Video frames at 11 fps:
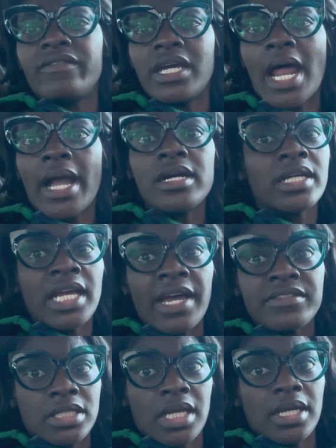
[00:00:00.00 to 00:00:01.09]
that I could have
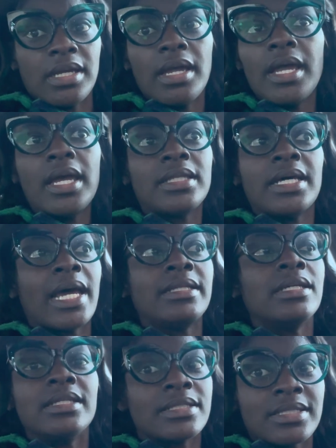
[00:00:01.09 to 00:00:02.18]
said that I
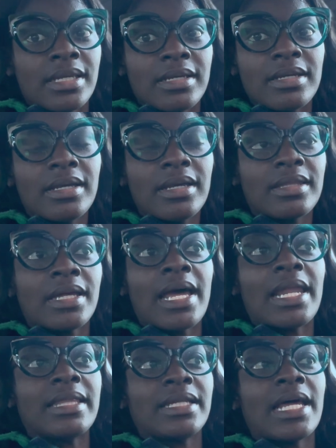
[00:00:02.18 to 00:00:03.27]
didn't say.
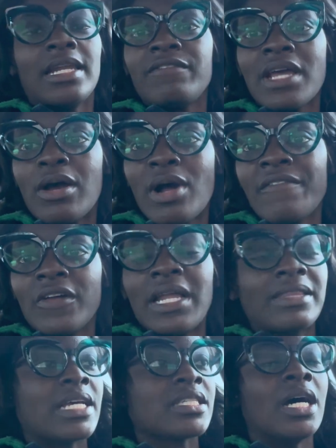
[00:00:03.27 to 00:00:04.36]
That I left out. I feel
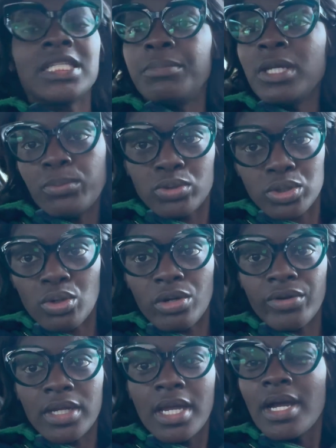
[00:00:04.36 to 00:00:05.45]
like that's other people's
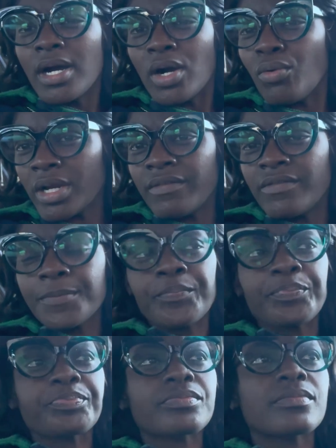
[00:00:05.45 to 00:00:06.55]
story or whatever.
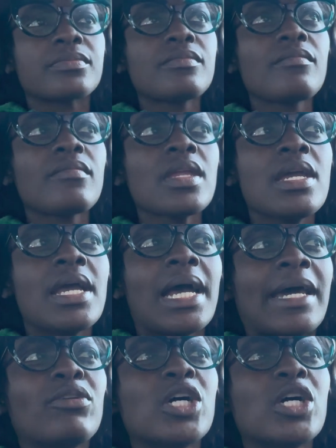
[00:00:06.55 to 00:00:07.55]
I don't